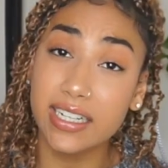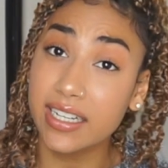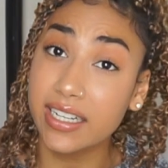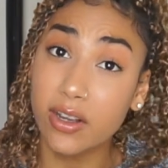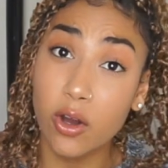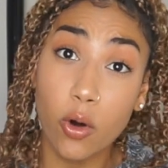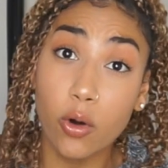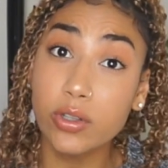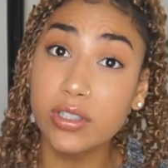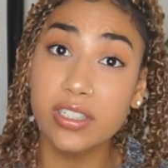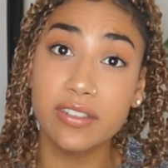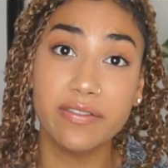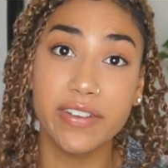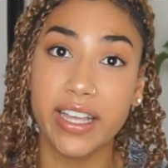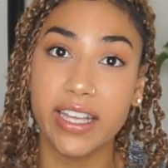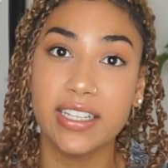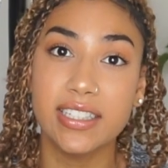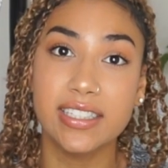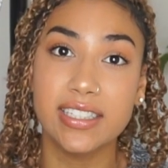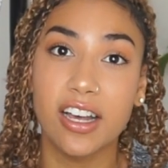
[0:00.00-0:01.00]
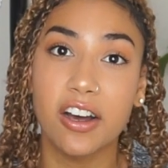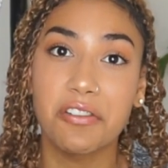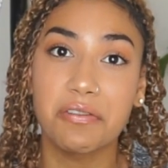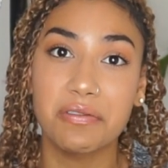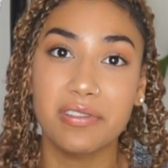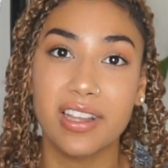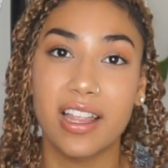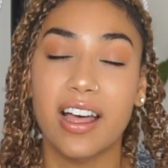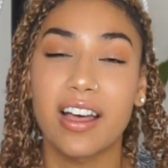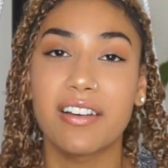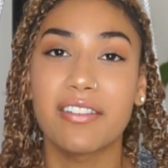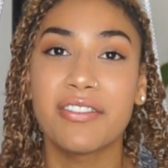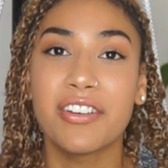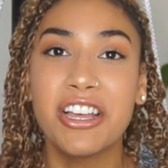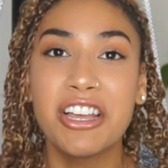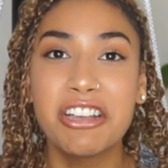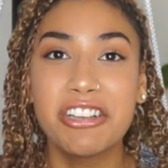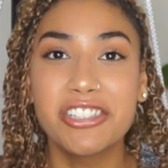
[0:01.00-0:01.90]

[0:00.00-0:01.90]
to cultivate self-love.